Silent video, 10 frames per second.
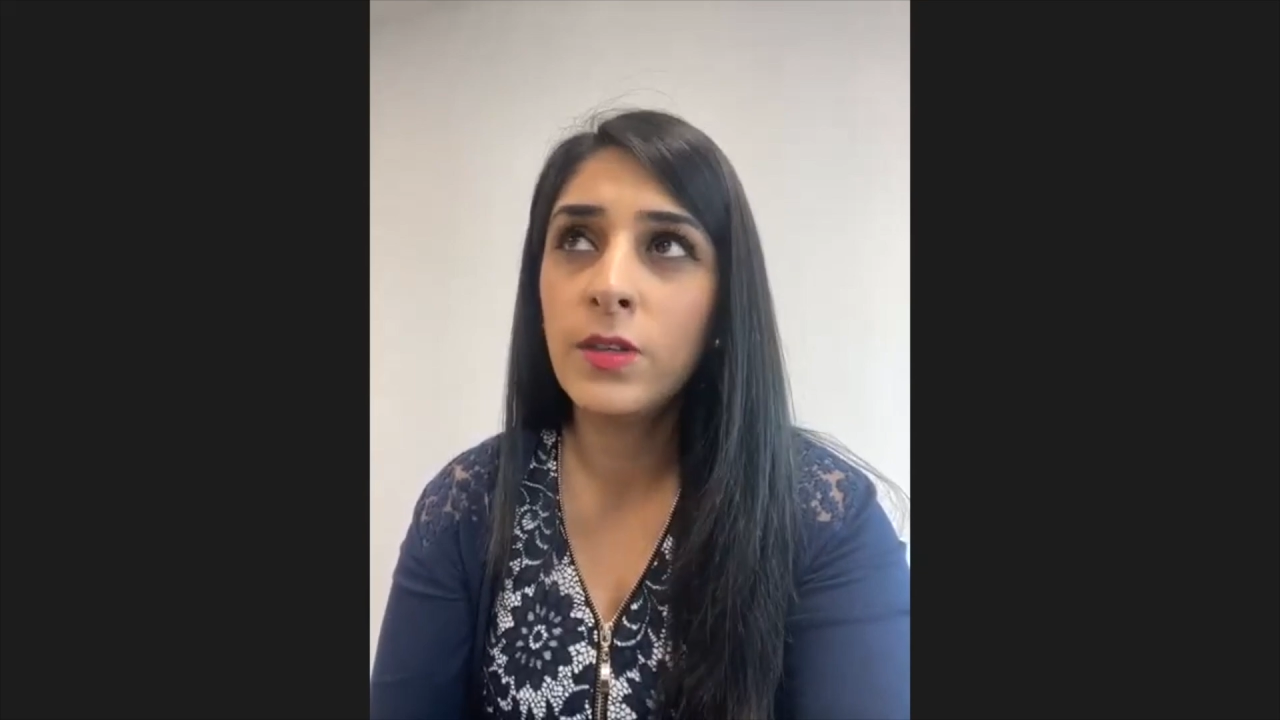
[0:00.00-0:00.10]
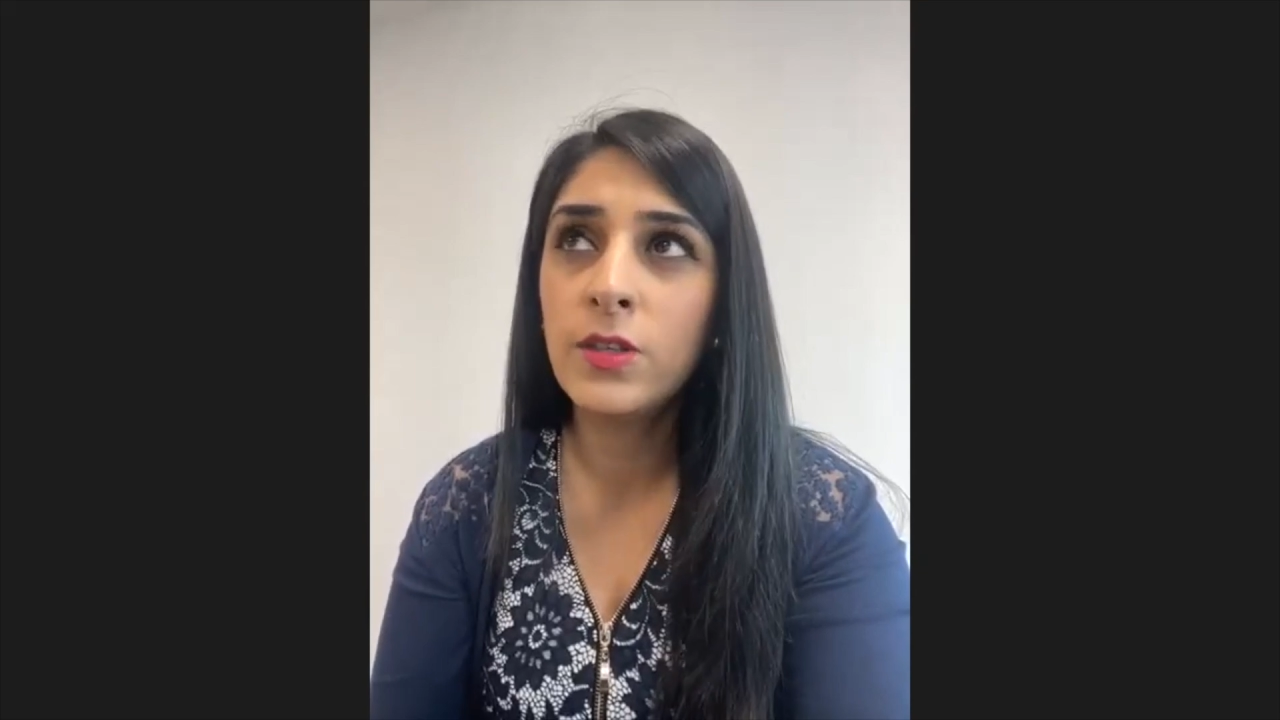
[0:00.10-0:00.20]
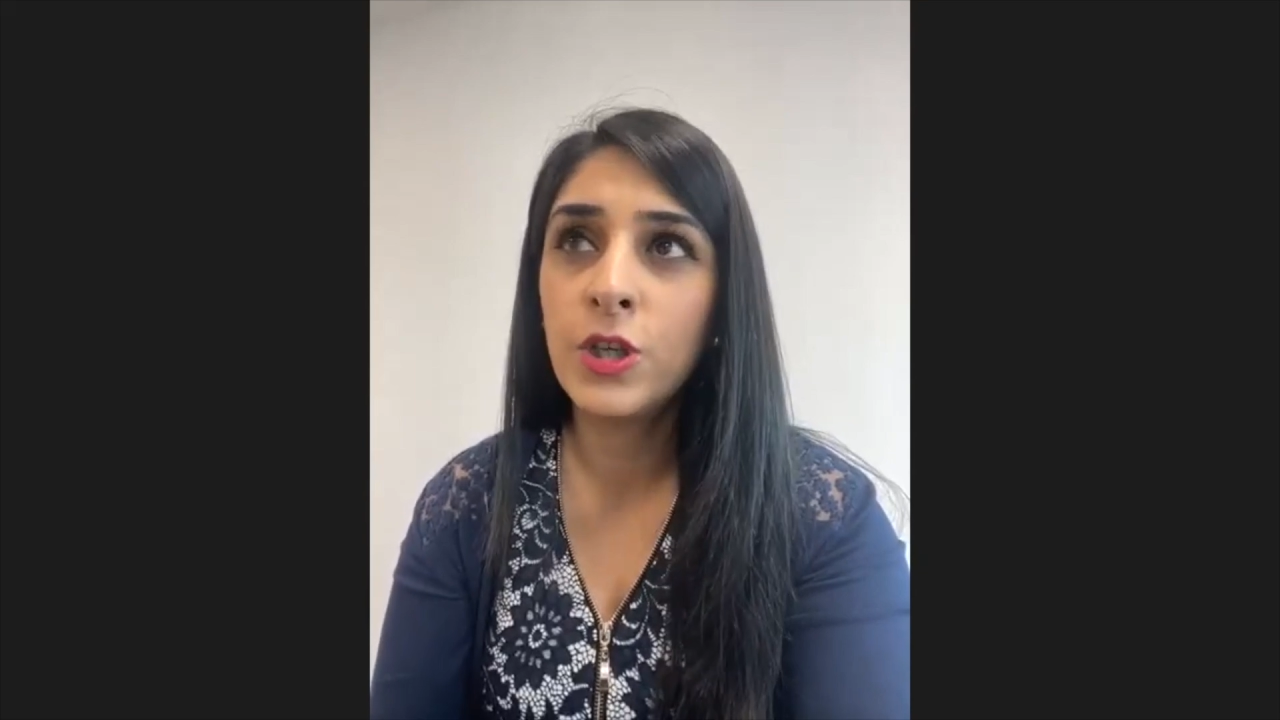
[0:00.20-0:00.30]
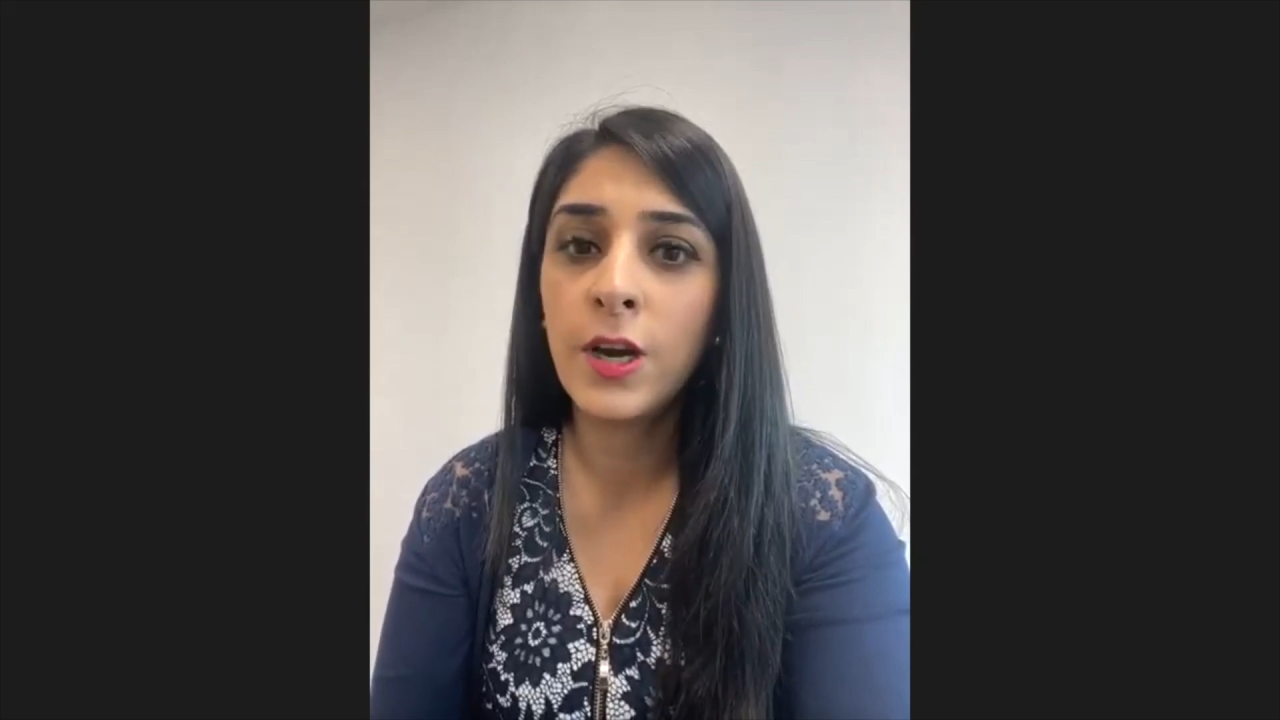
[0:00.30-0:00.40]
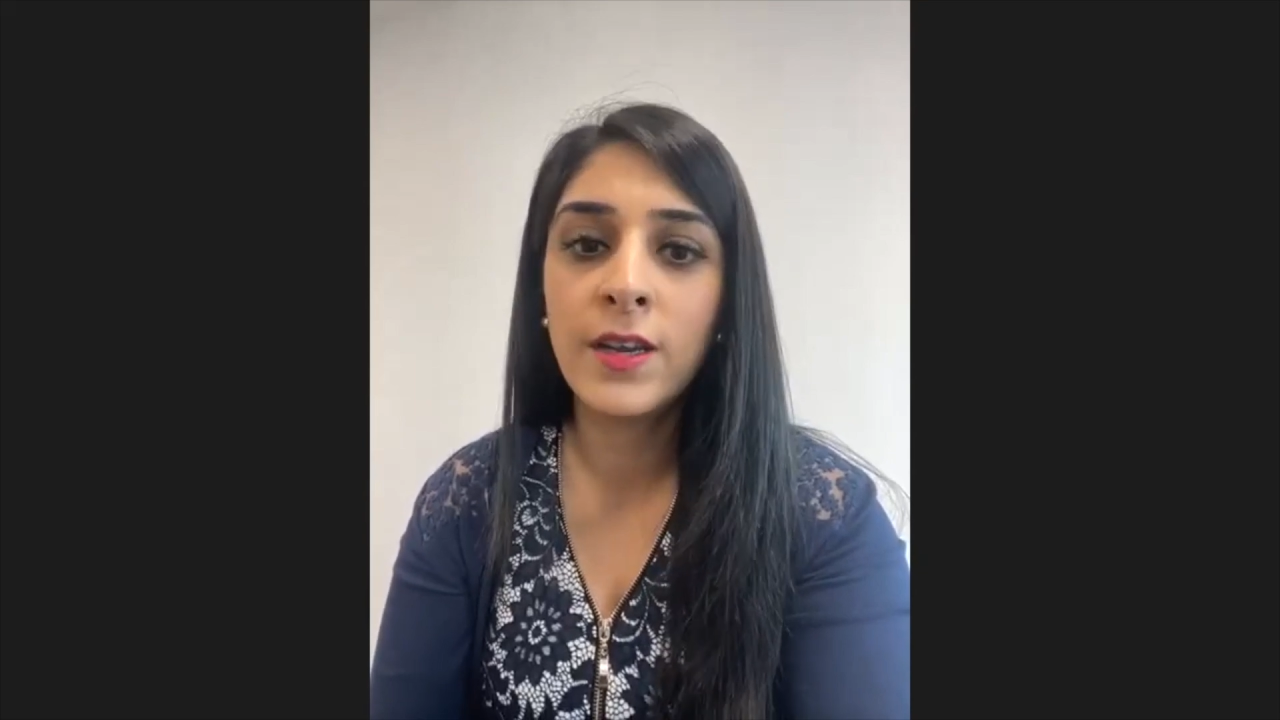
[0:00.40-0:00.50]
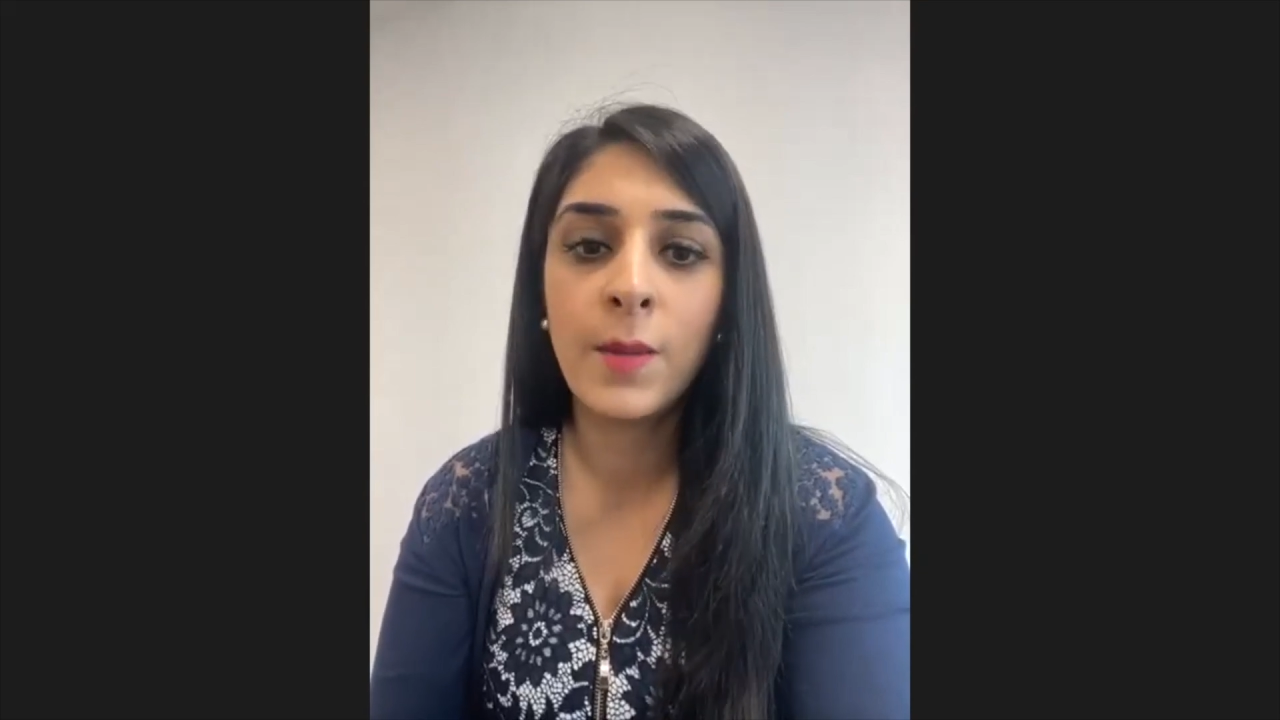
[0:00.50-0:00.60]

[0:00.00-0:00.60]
this journey